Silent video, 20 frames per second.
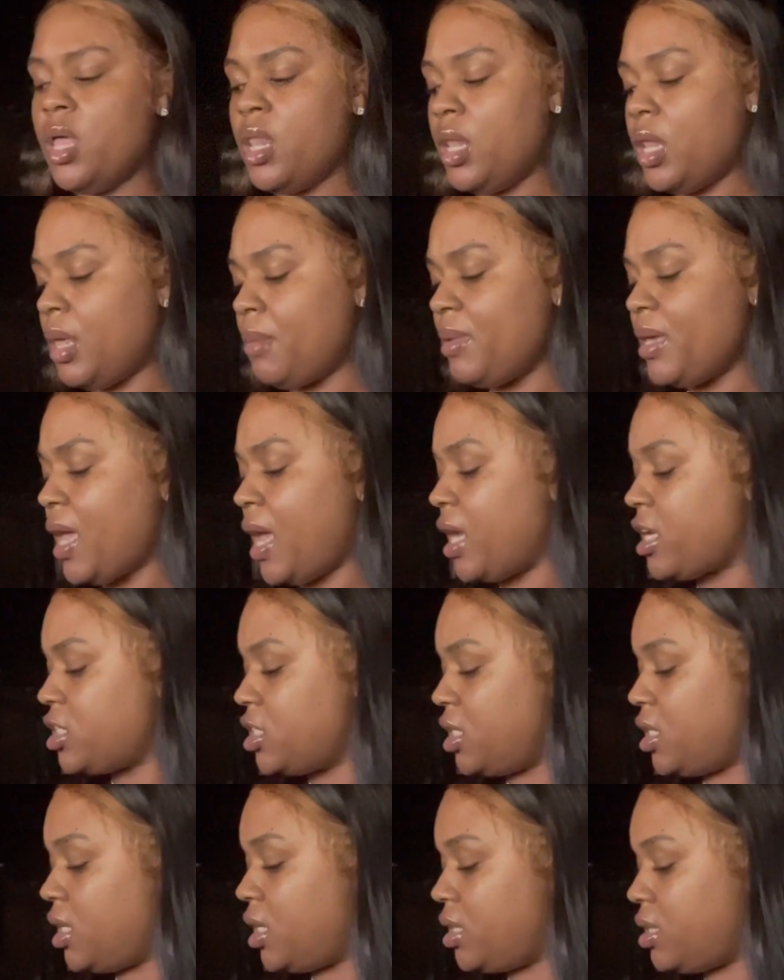let me
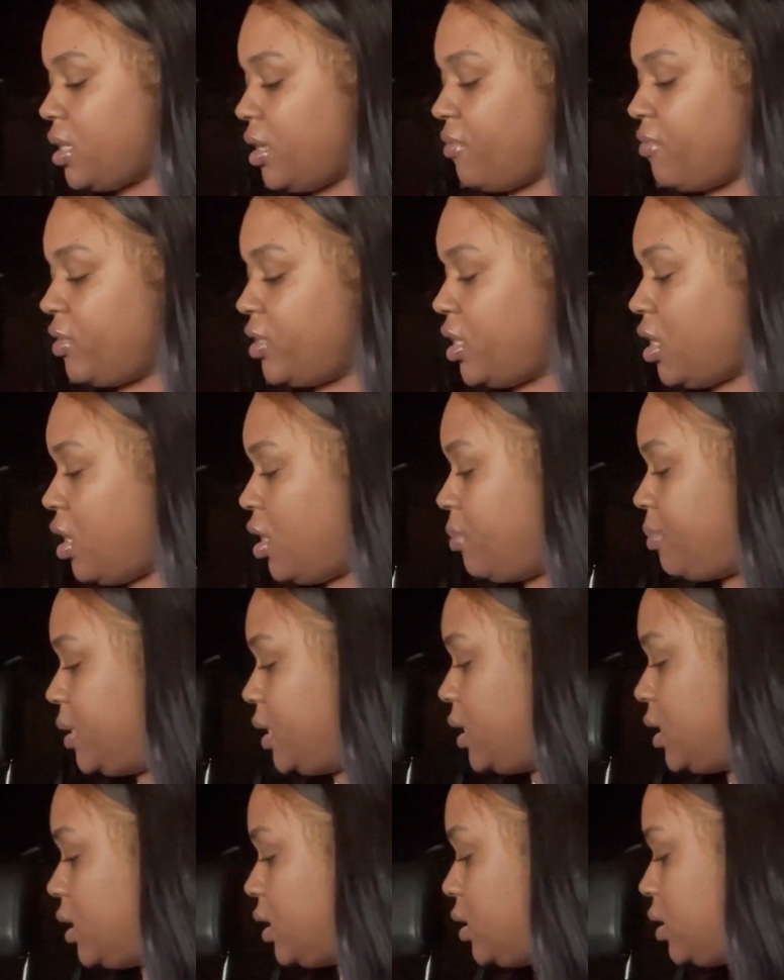actually get that for y'all
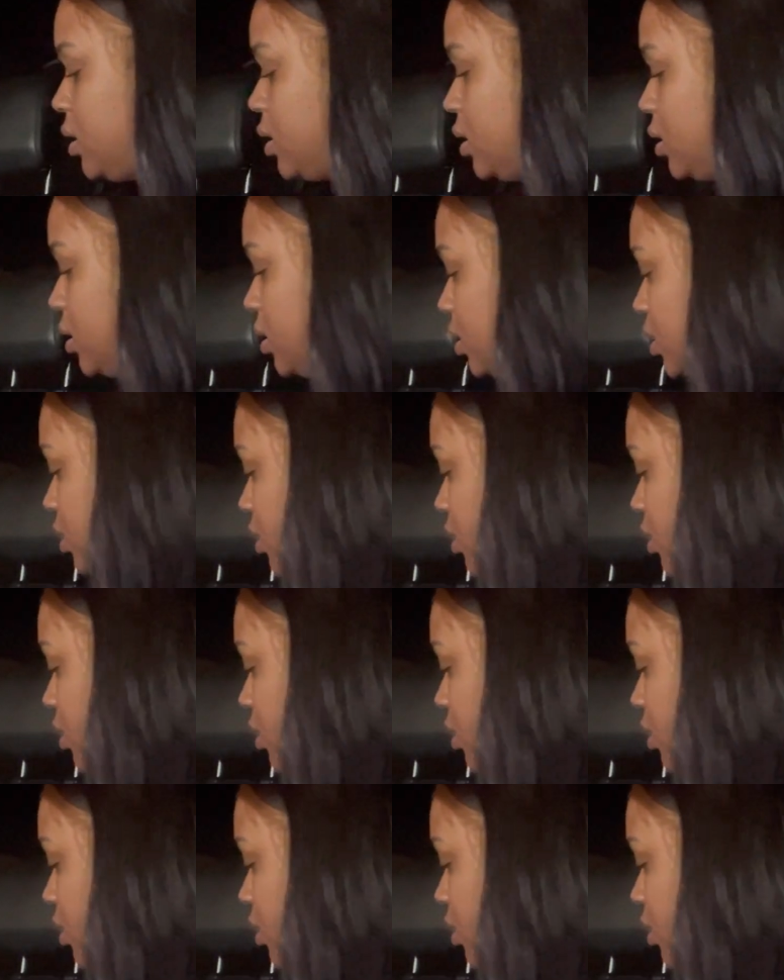because